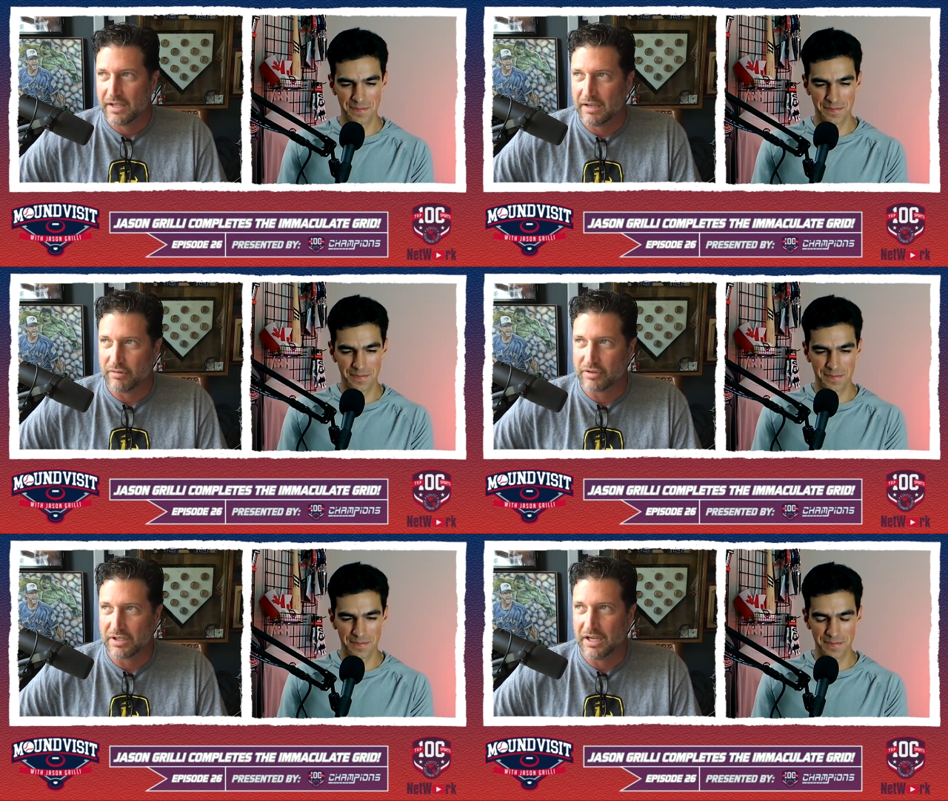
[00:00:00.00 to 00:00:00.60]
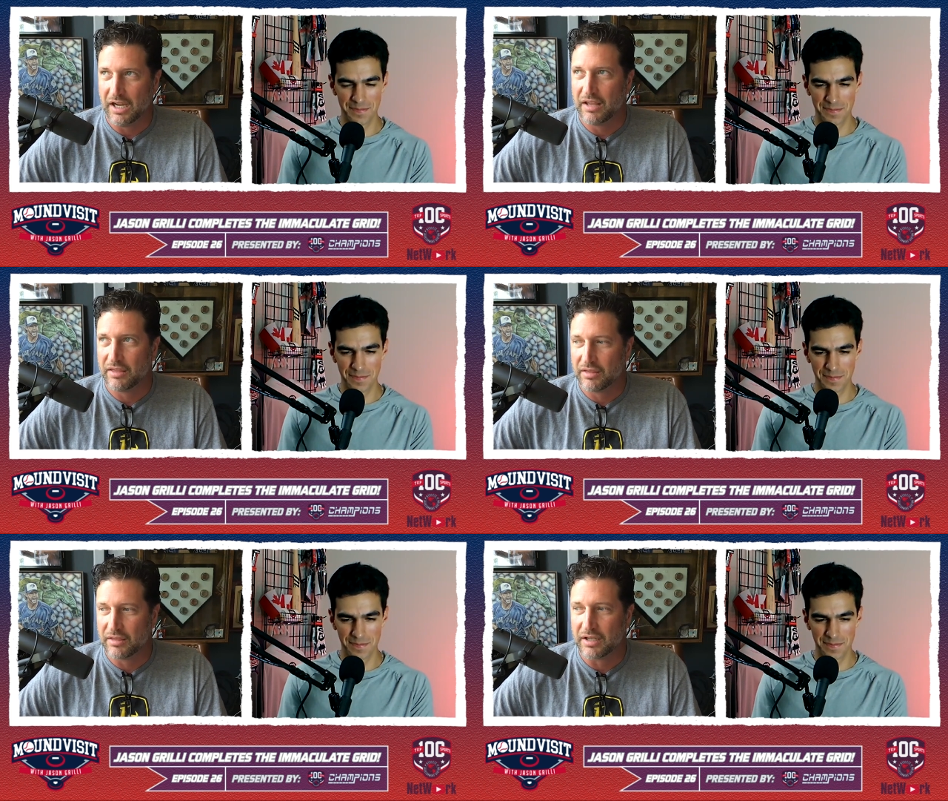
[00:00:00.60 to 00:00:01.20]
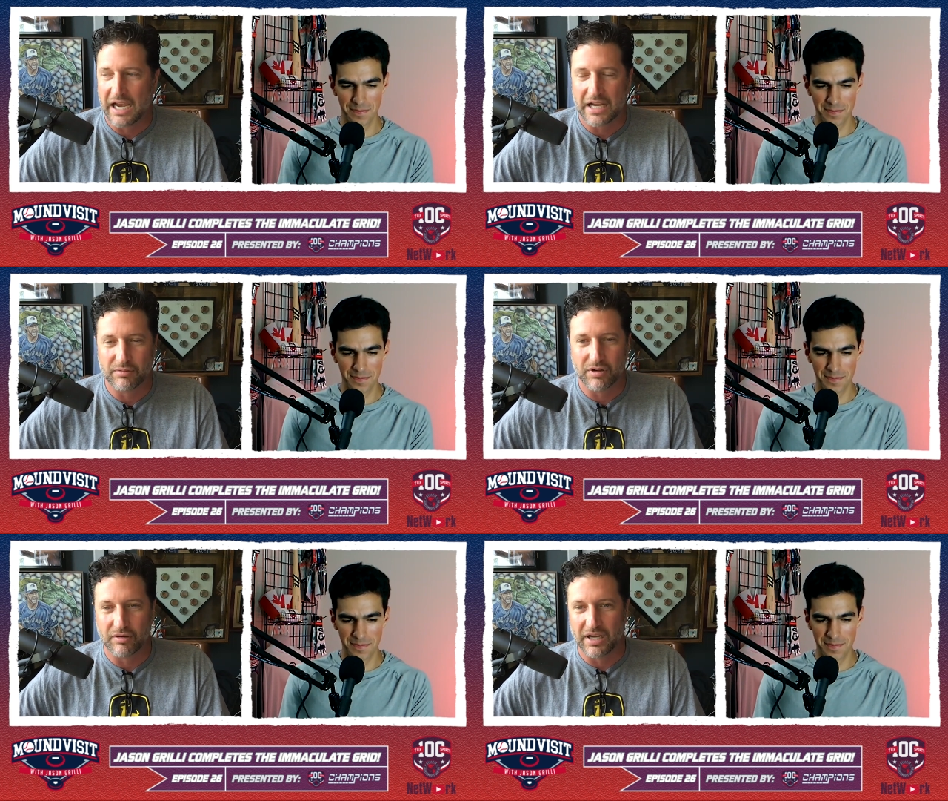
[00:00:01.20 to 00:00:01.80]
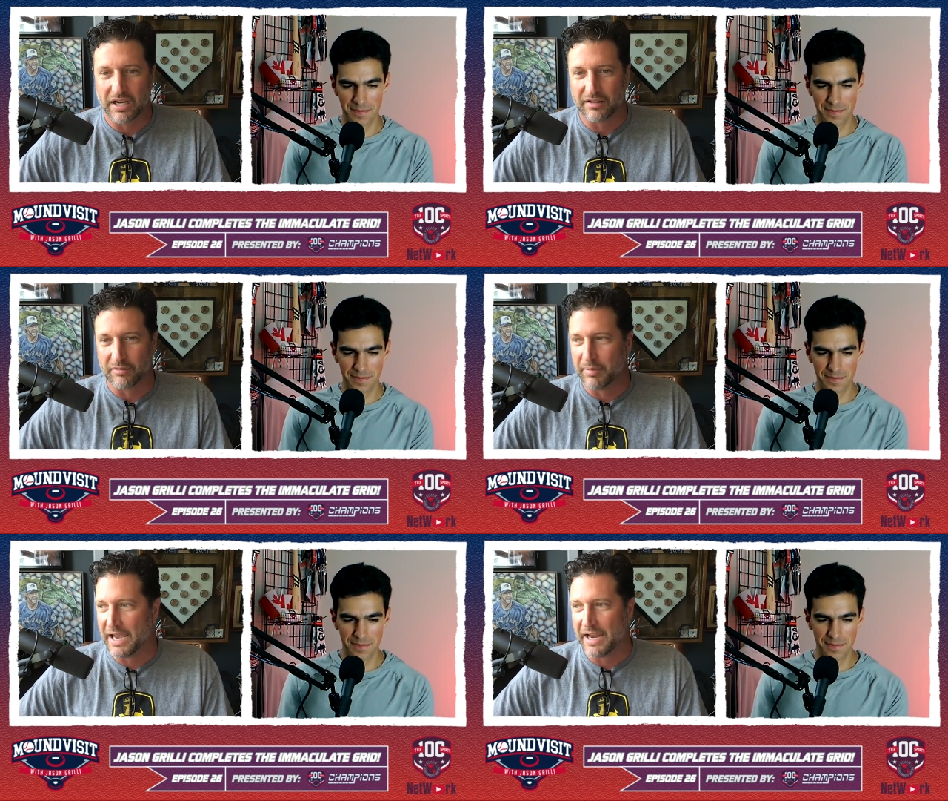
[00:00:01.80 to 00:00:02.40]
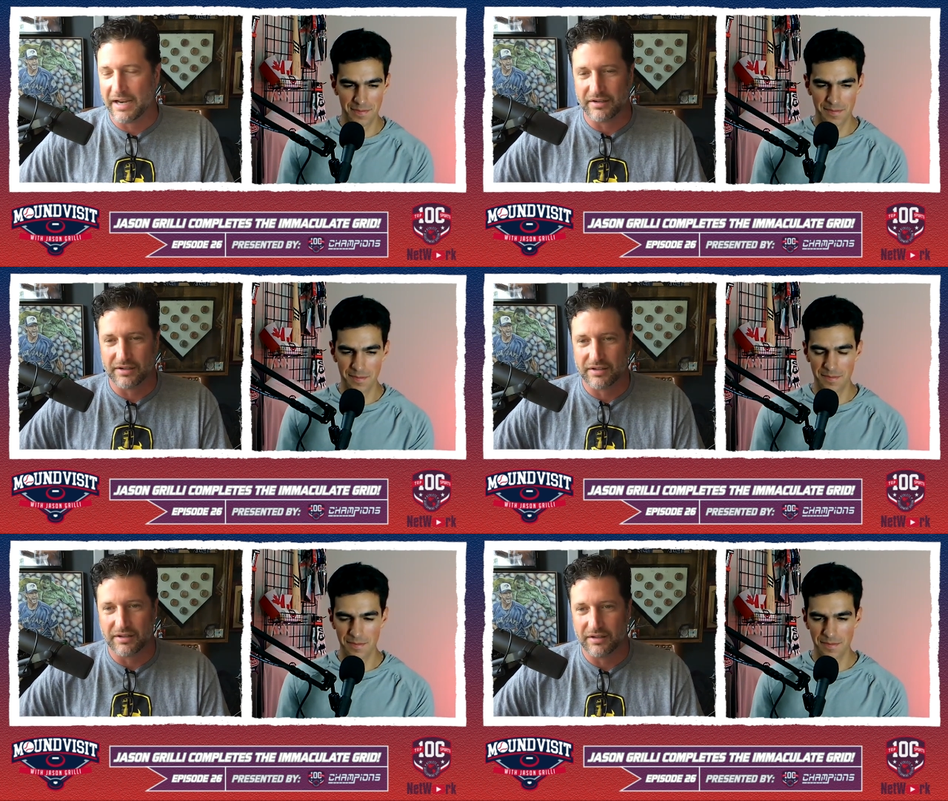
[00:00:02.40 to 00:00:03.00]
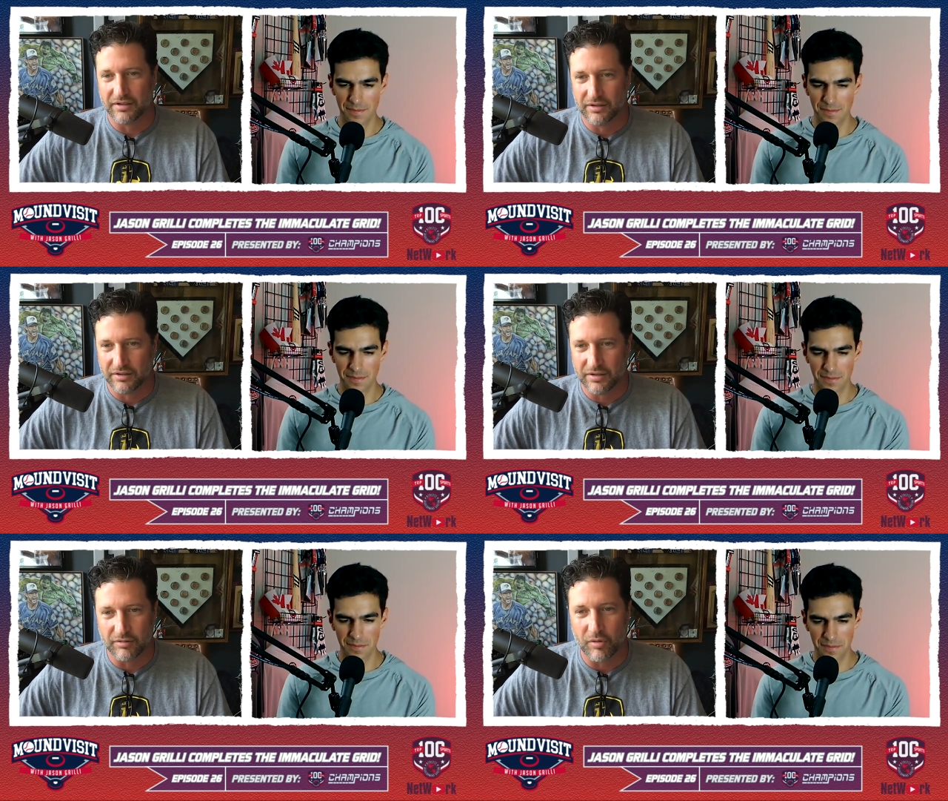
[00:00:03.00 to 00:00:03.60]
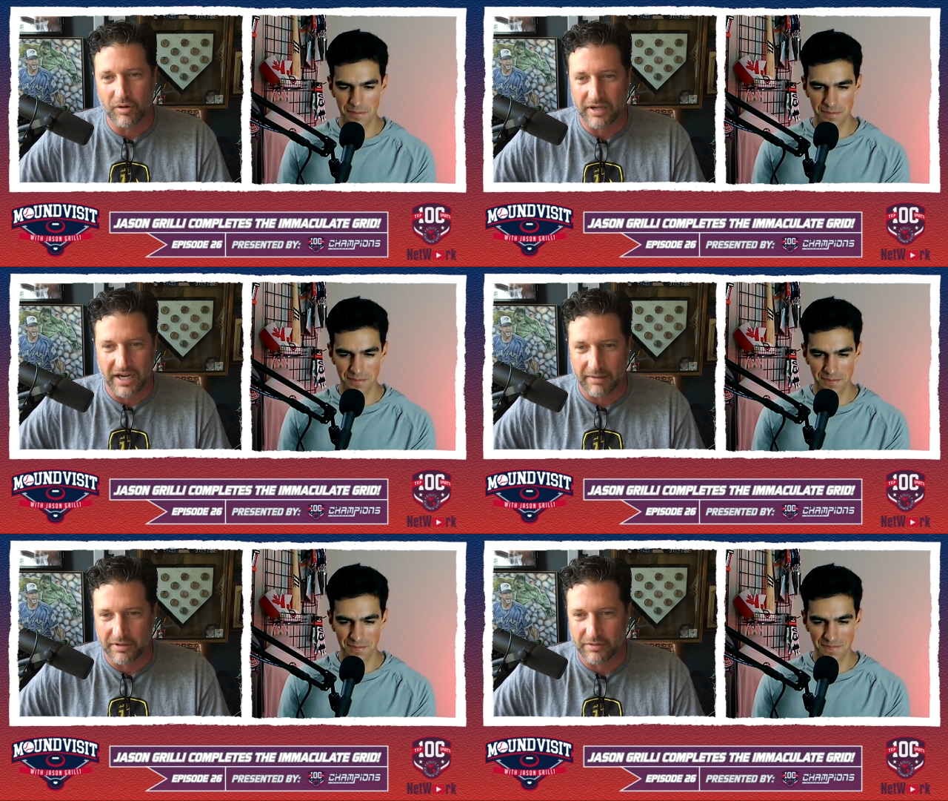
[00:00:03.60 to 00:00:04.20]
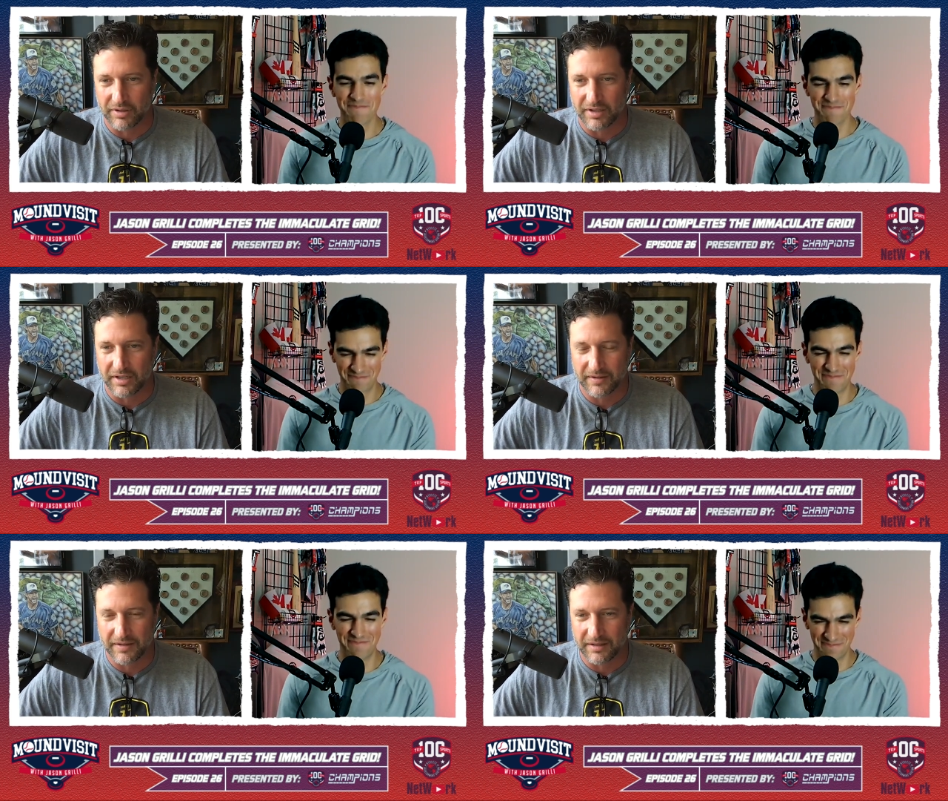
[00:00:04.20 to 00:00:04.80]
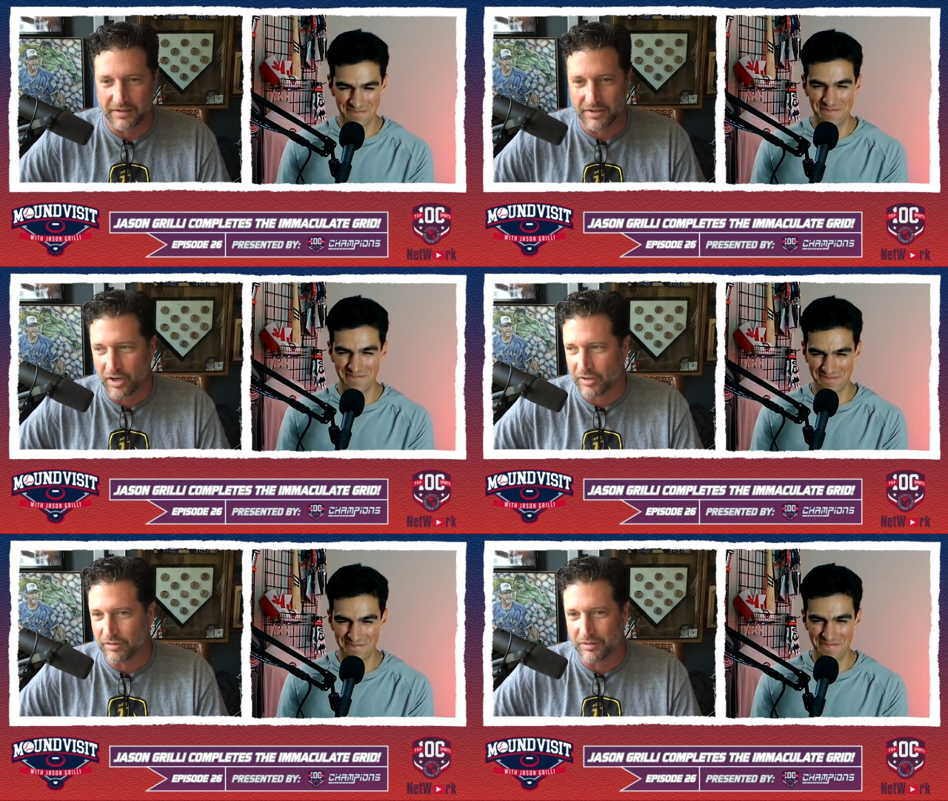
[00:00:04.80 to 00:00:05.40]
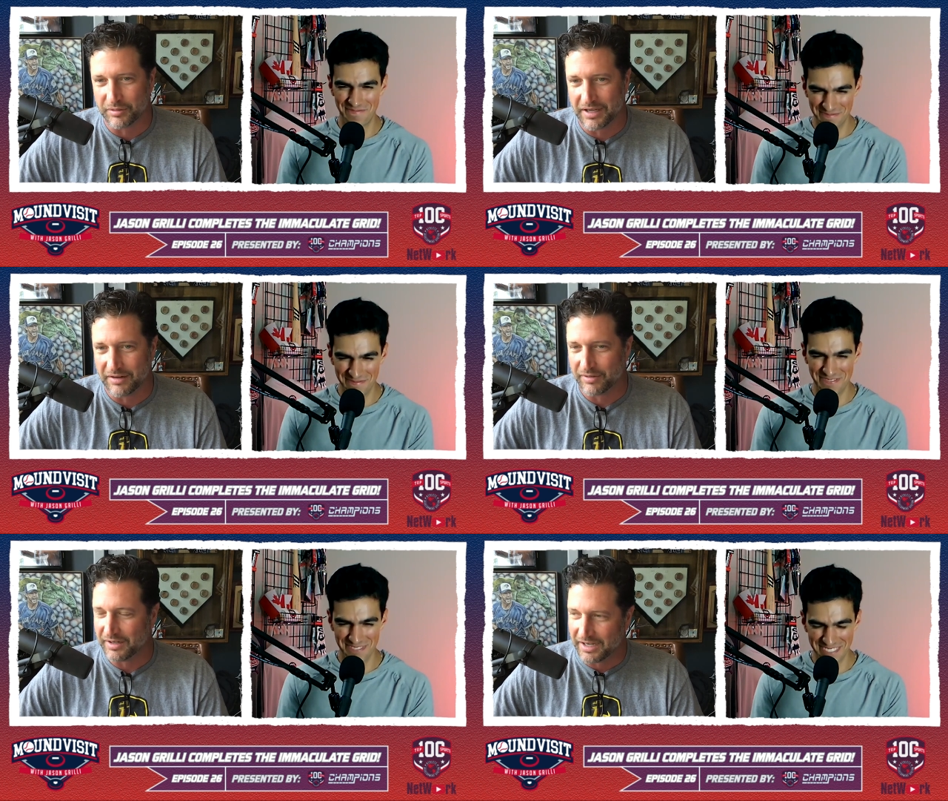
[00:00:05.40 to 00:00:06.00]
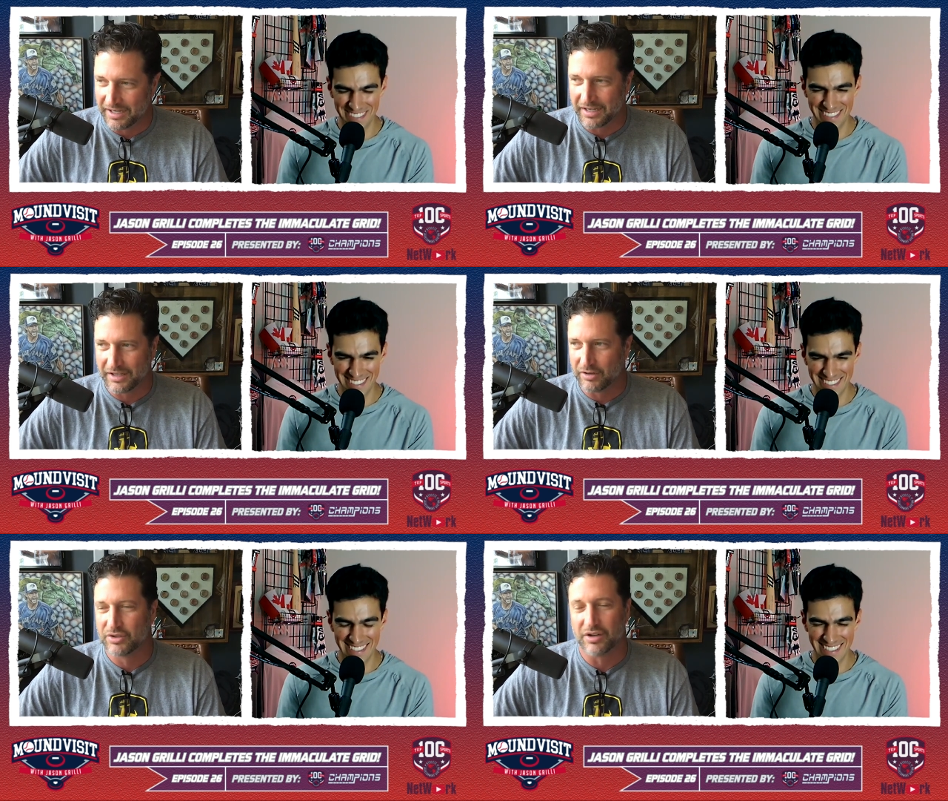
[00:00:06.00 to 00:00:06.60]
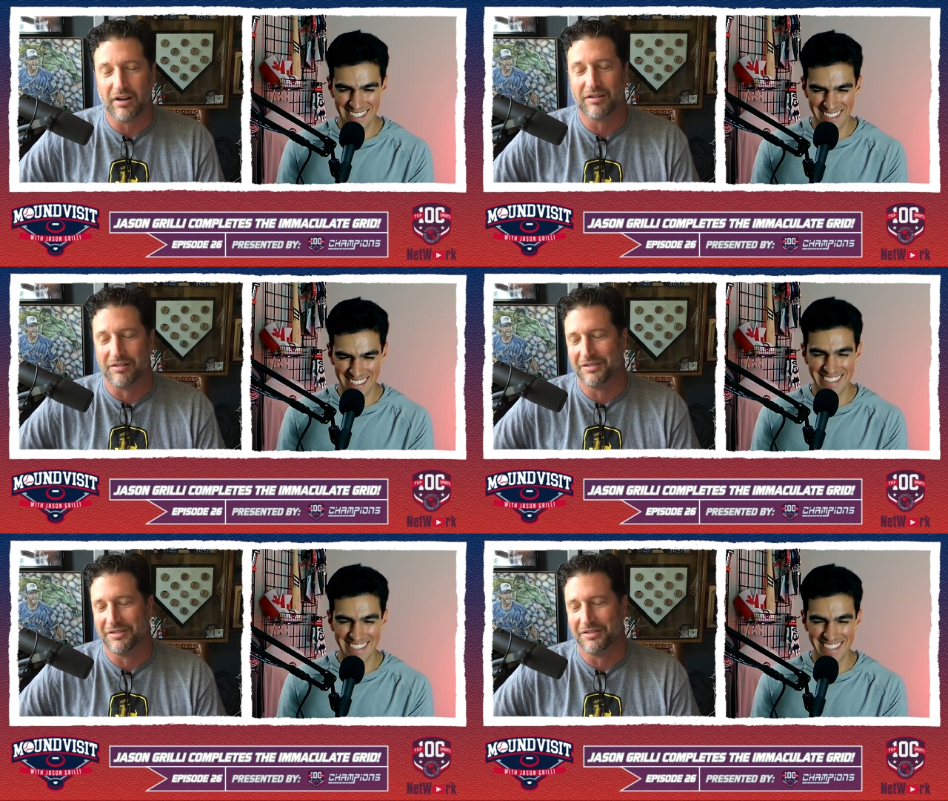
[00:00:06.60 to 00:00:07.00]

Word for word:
Speaker 1: it was it, the guys would go take their bat and just do more damage with it in the tunnel or whatever. And you chuckle,